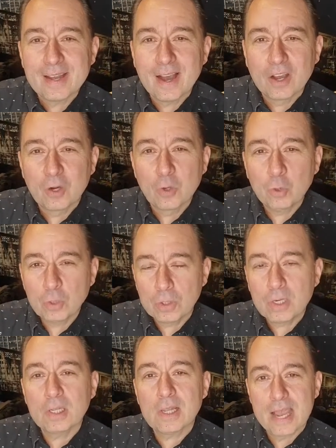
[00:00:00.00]
a cooler
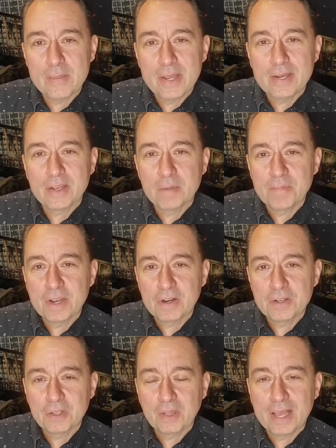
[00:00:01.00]
climate
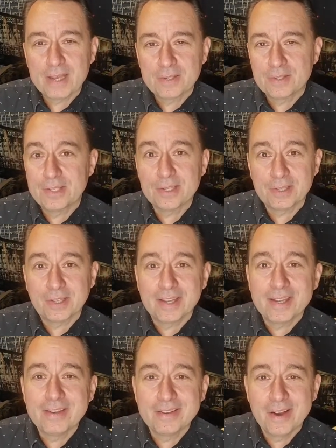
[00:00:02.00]
compared to like
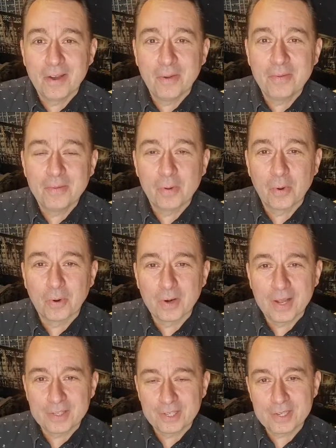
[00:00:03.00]
Sicily,
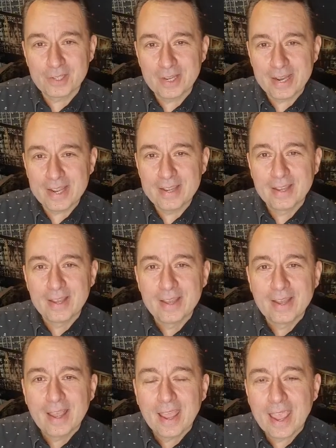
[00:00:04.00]
or Tuscany.
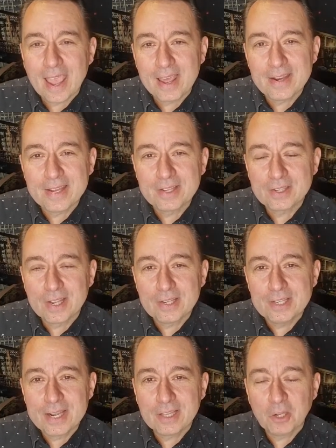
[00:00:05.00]
And it's going to
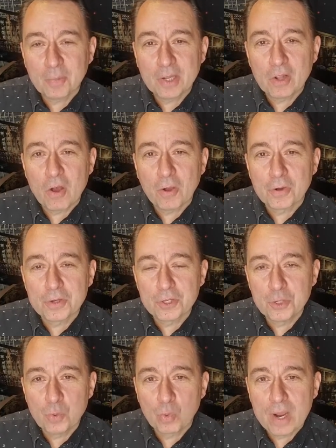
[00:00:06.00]
take a little bit longer
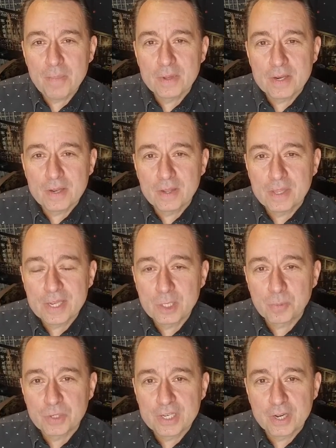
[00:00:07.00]
to ripen these
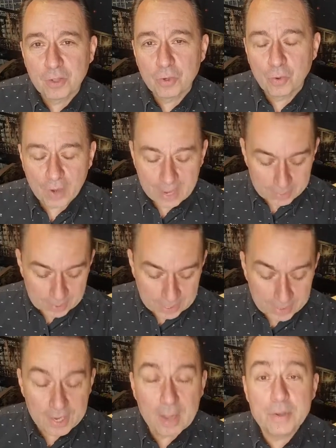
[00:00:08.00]
particular grapes. And
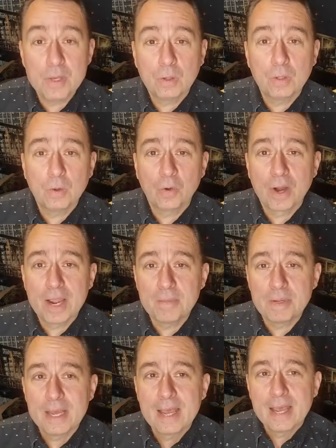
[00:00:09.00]
the Nebbiolo grape
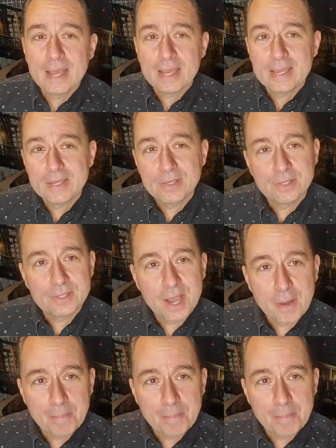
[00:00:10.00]
is